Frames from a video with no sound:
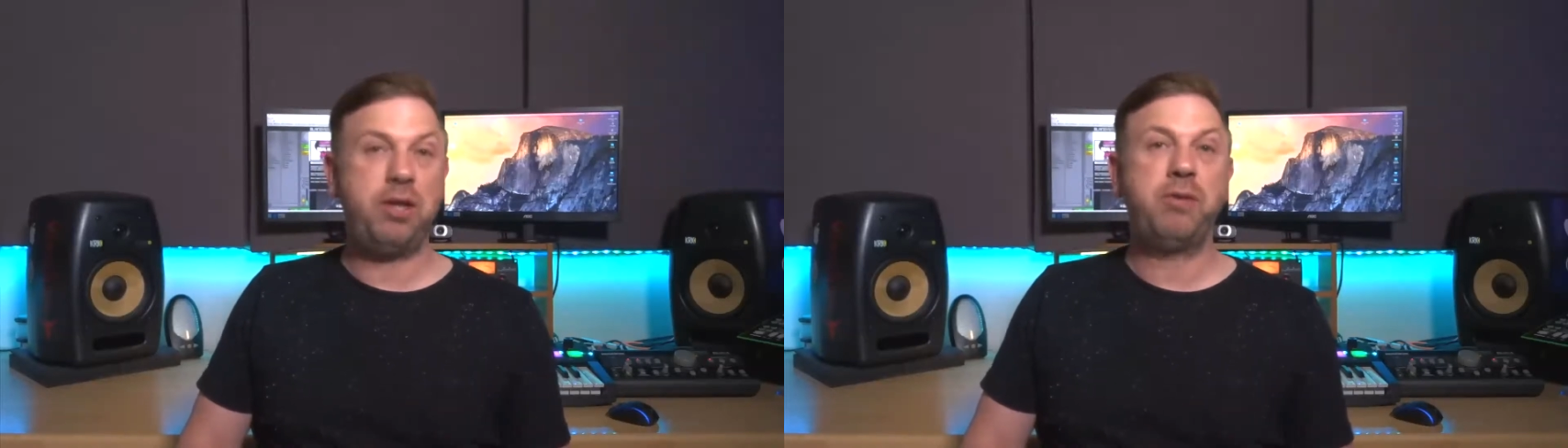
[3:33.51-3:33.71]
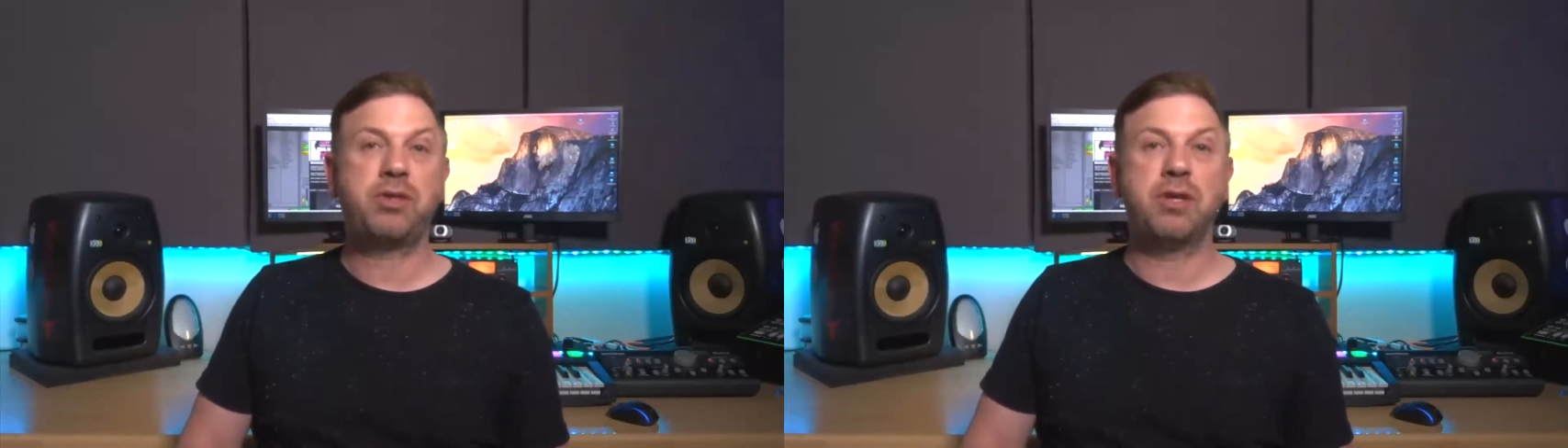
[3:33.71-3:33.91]

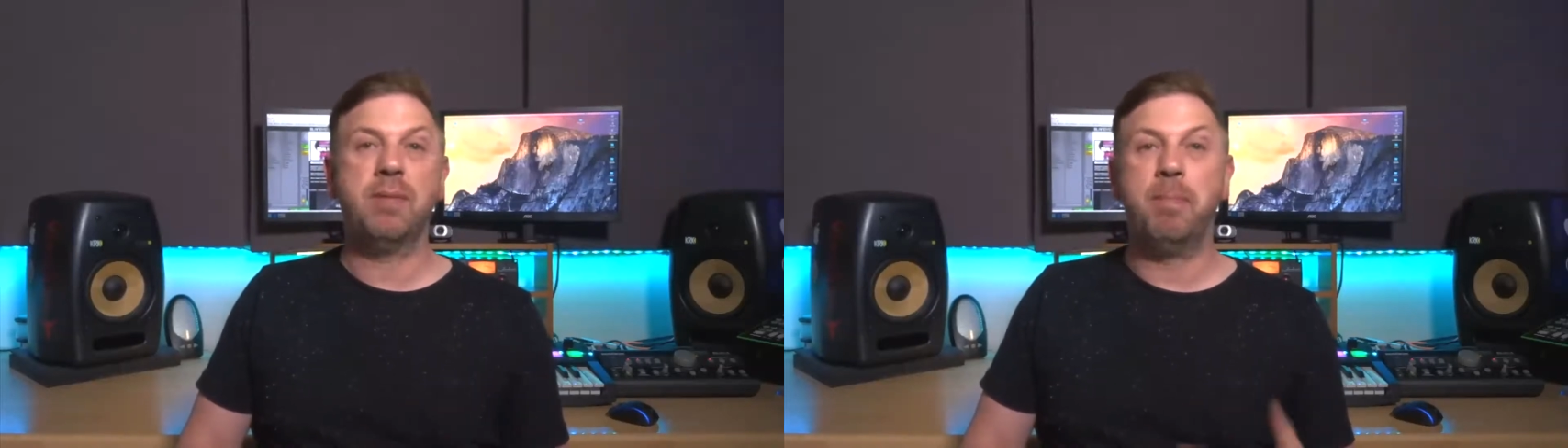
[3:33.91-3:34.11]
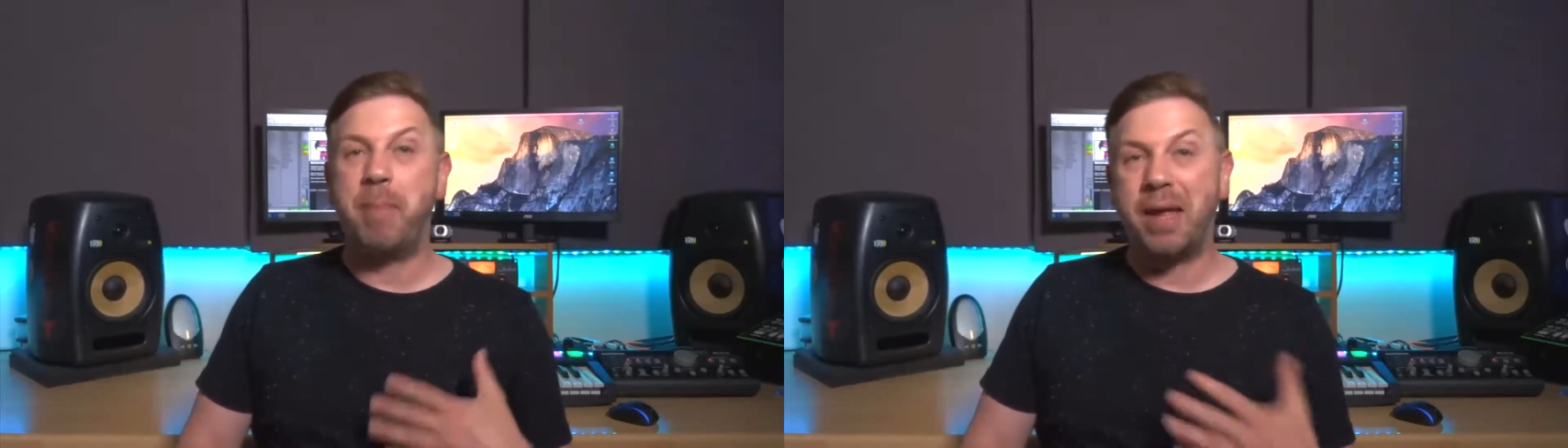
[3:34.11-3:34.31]

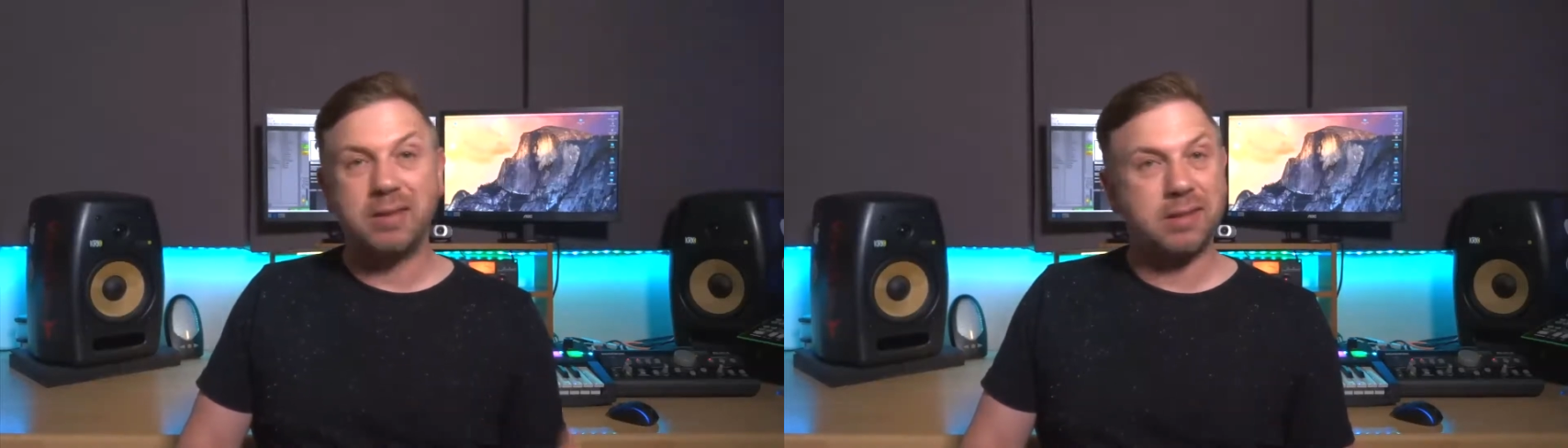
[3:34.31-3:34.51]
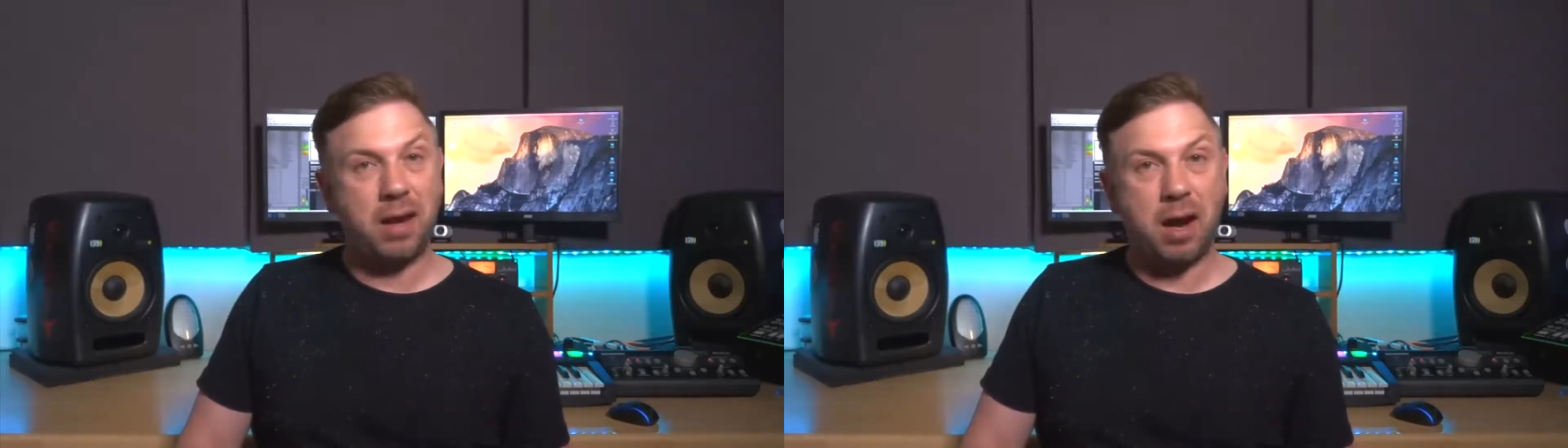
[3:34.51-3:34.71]
Houston
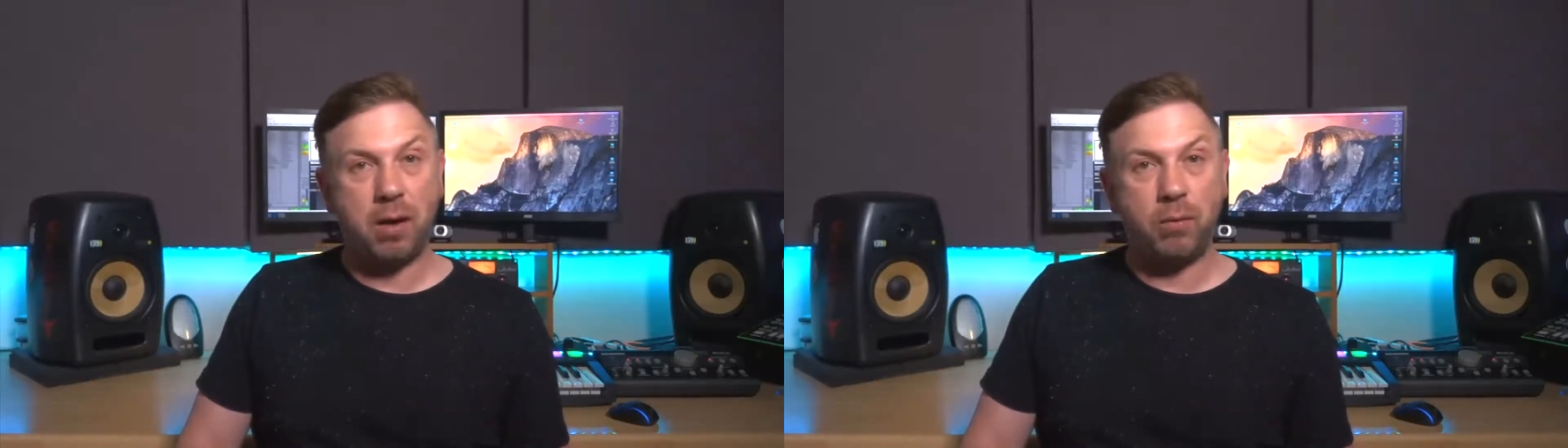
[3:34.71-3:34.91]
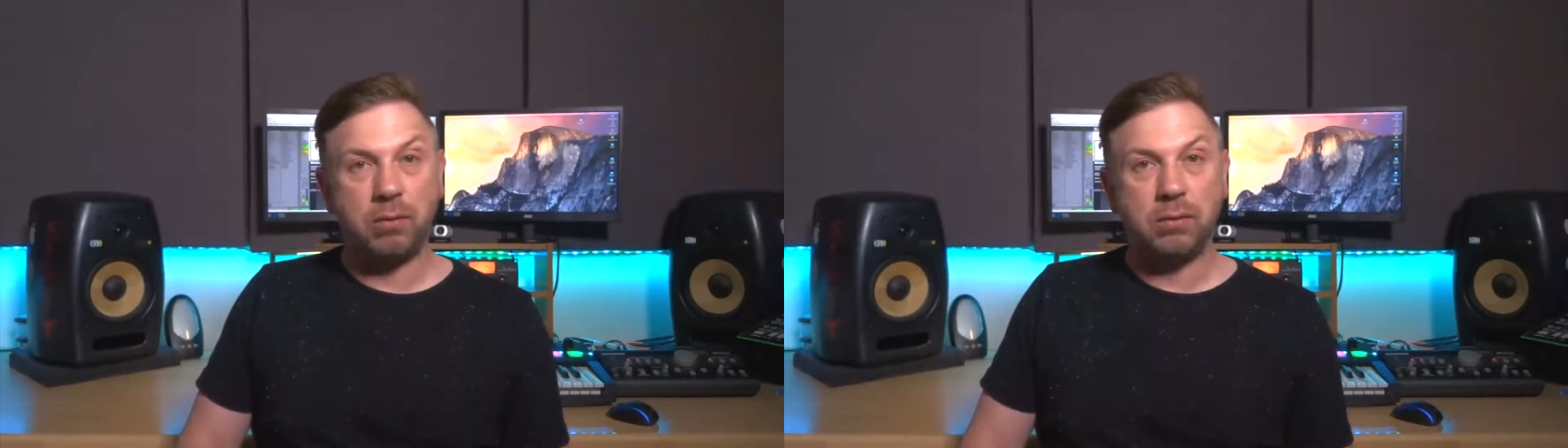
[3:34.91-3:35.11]
belts it
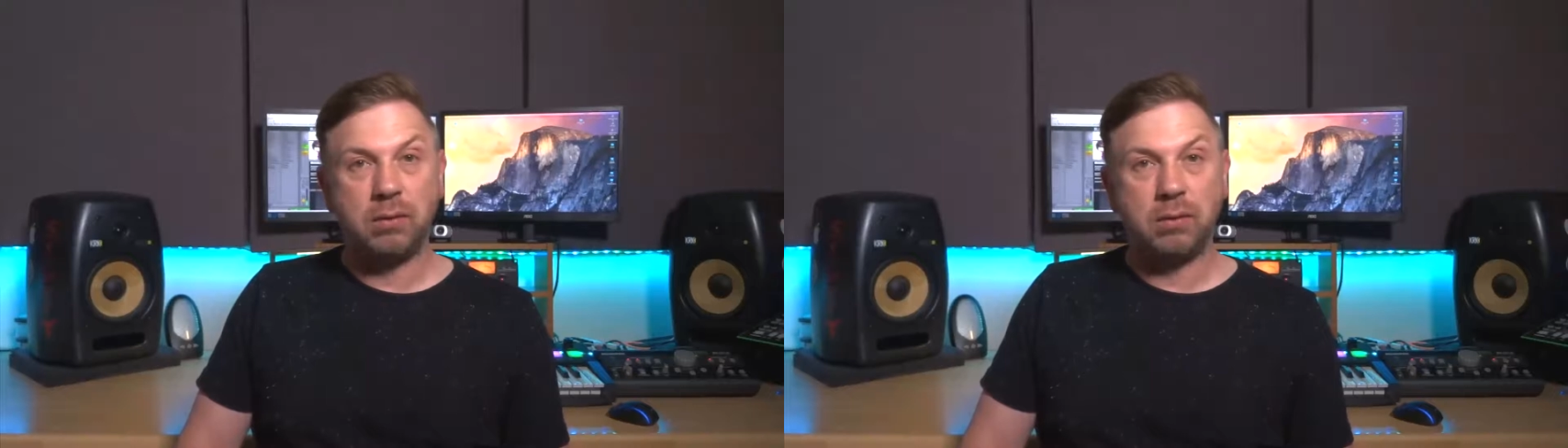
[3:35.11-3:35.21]
out,